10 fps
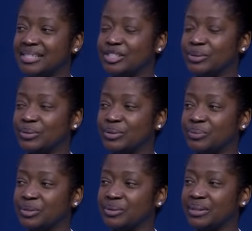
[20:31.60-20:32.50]
children
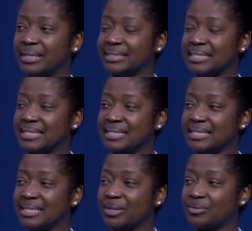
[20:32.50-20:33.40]
would you like to
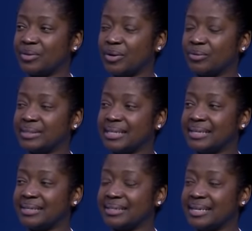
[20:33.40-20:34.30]
see involved
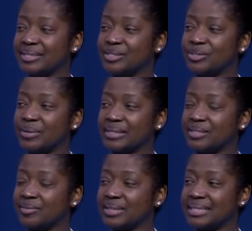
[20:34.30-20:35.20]
in It Takes Two
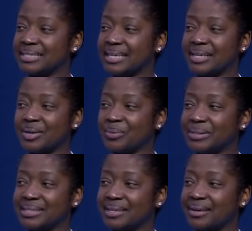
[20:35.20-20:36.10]
activities at any
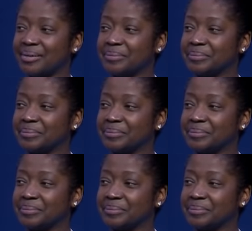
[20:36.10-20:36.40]
one time?